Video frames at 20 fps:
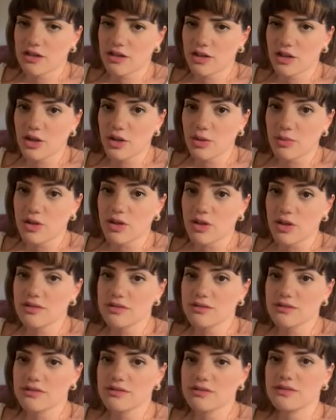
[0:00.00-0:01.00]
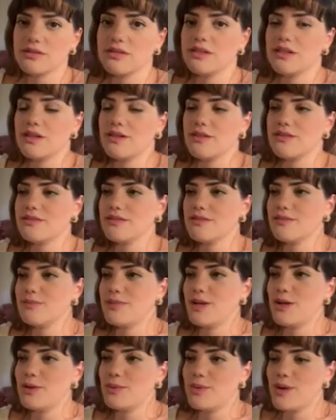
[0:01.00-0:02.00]
humor. I don't
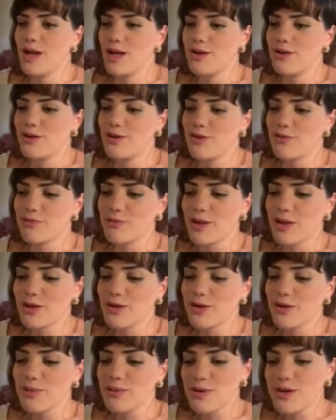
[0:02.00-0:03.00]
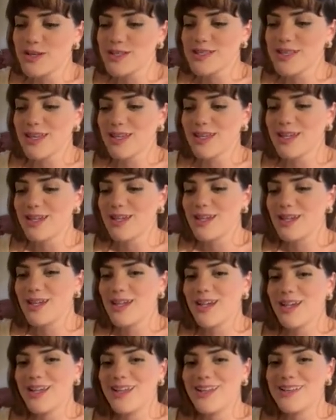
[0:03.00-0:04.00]
know if my humor is like,
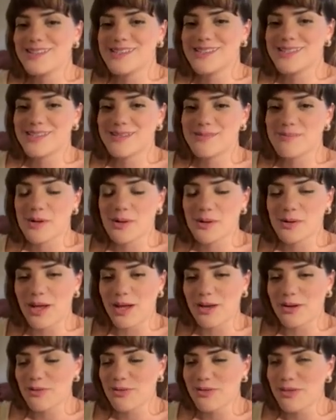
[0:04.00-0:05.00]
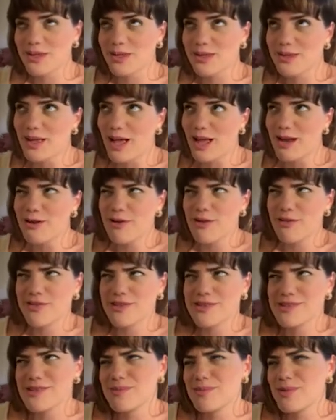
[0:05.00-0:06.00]
it's the most, I don't know if
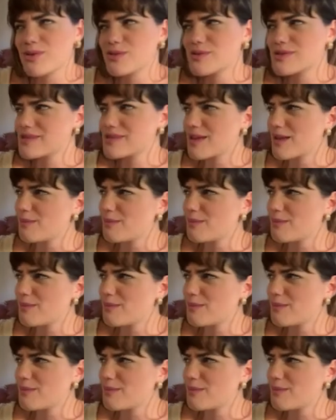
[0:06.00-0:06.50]
it's the most